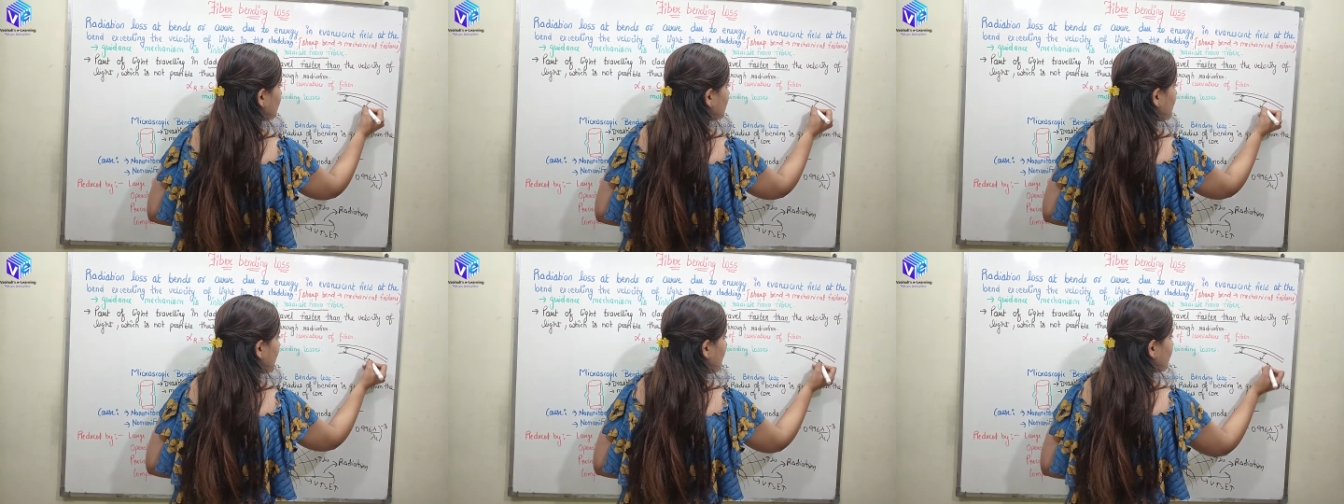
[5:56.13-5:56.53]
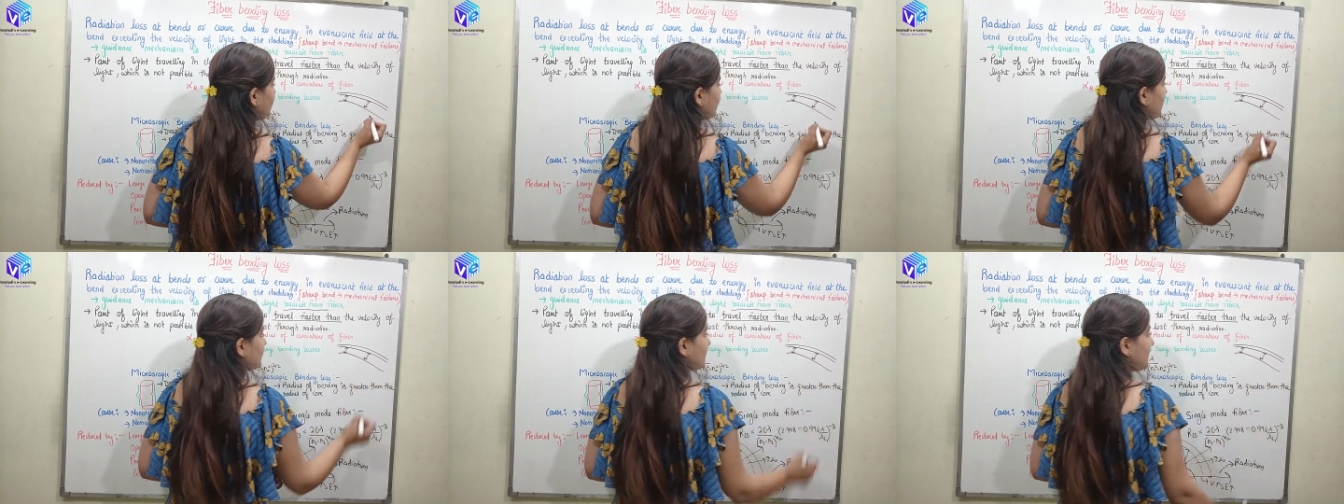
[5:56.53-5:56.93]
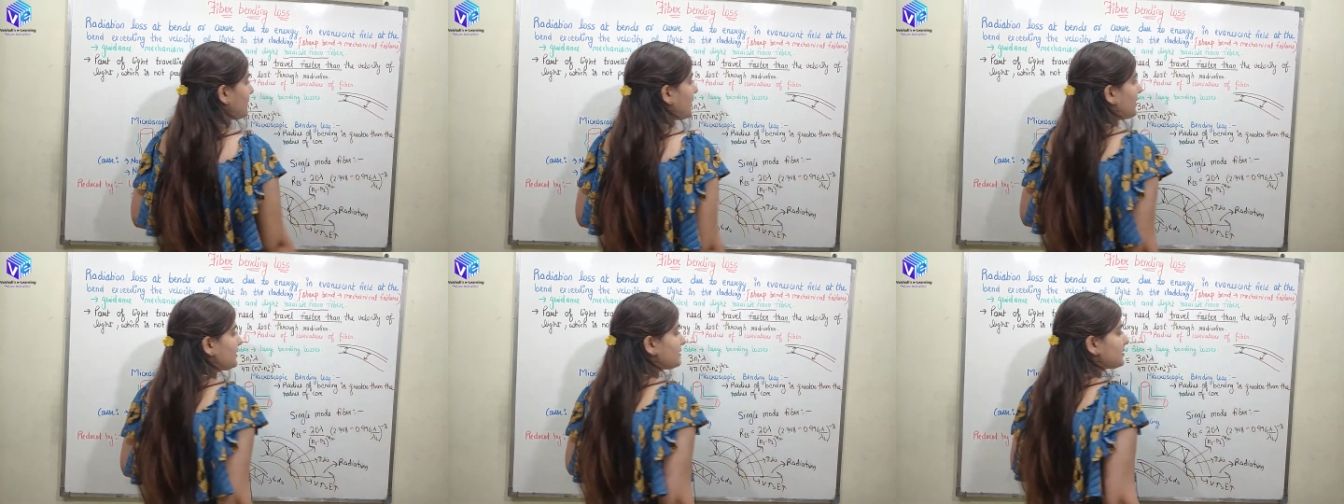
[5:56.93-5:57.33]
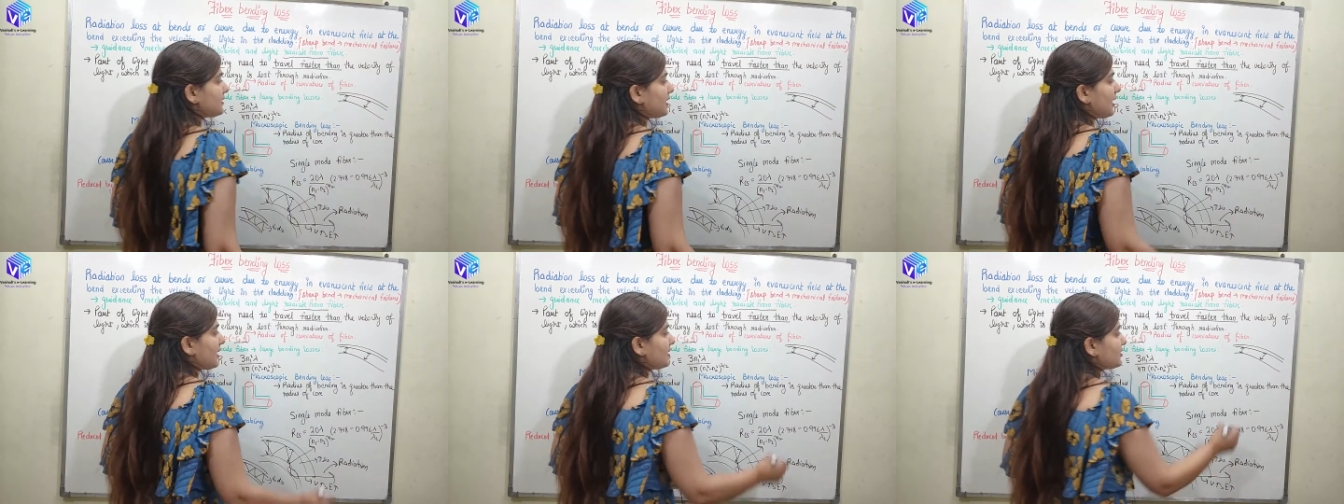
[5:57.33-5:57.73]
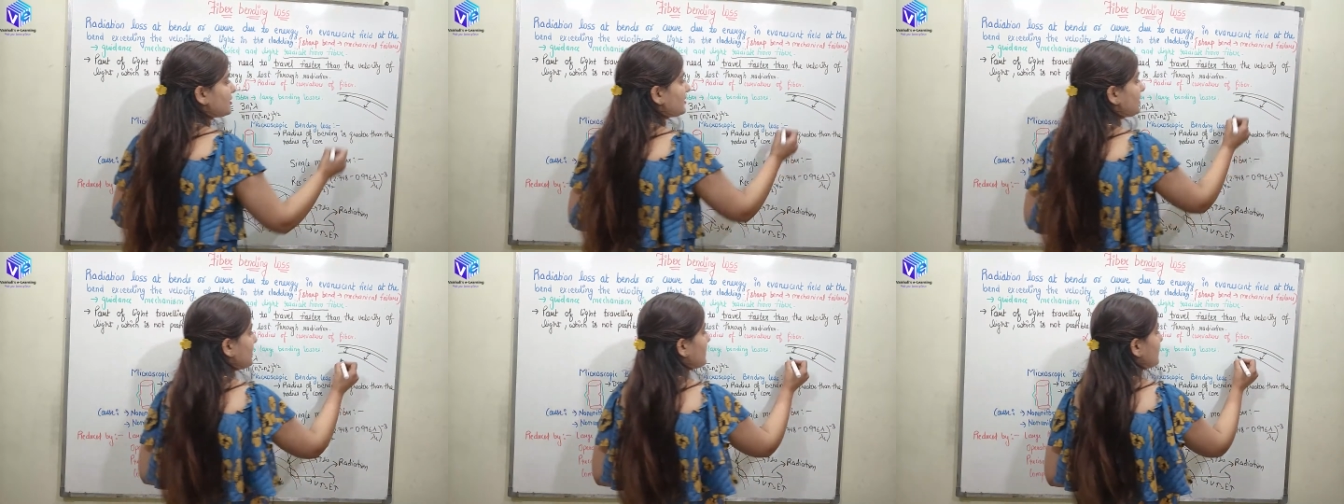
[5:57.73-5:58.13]
be having at the bends
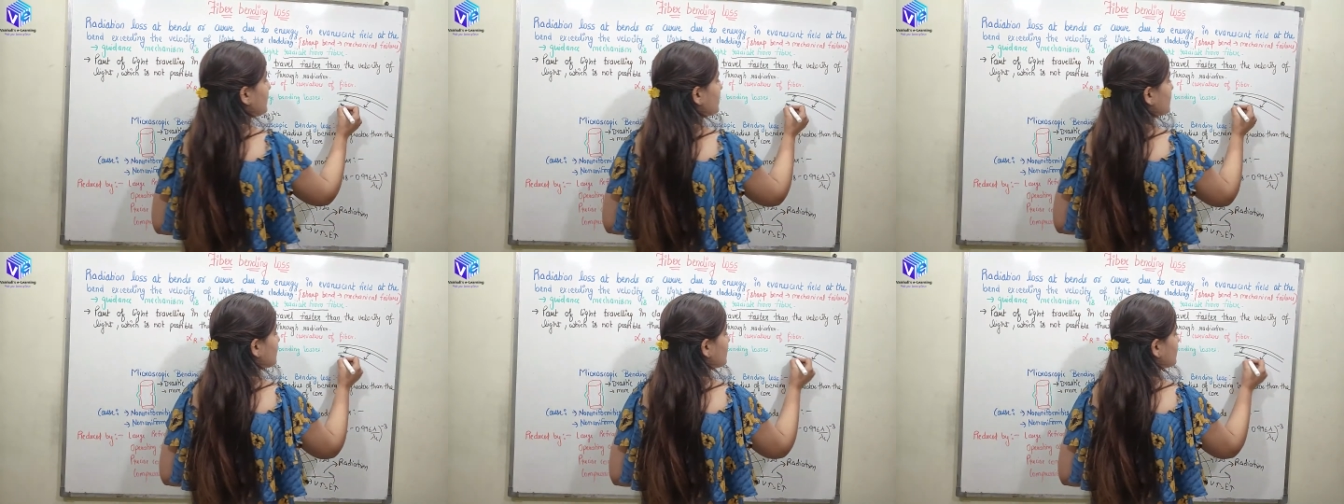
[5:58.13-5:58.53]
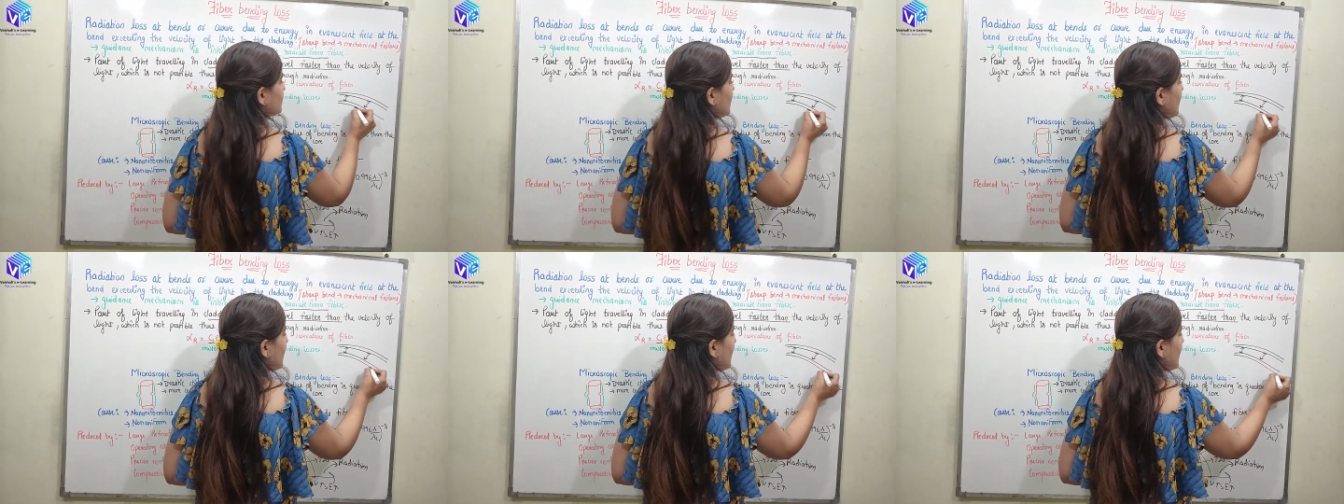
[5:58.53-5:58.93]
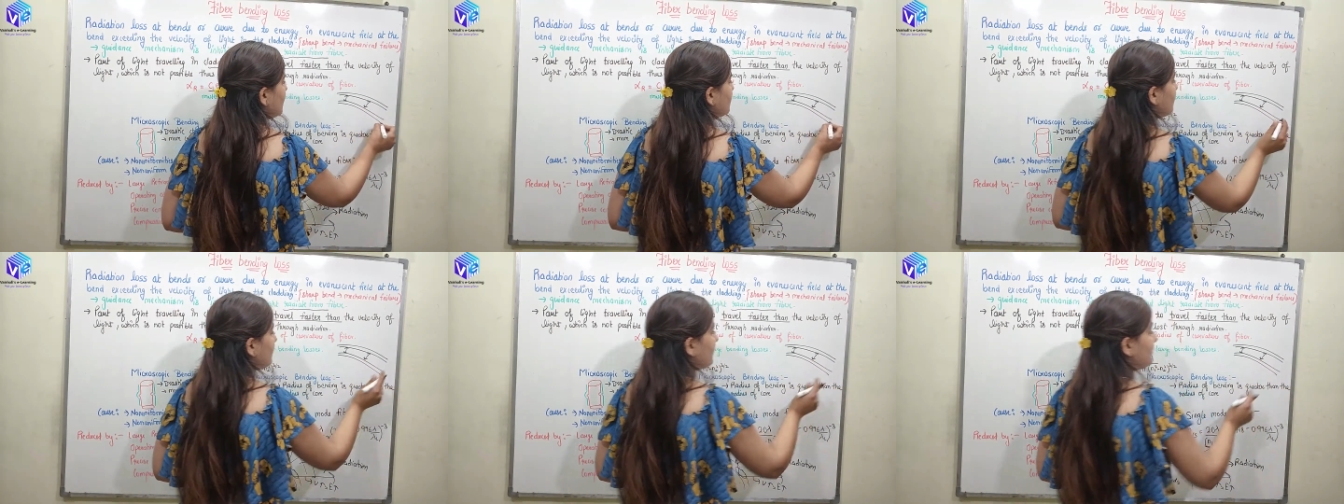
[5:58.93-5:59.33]
larger radius and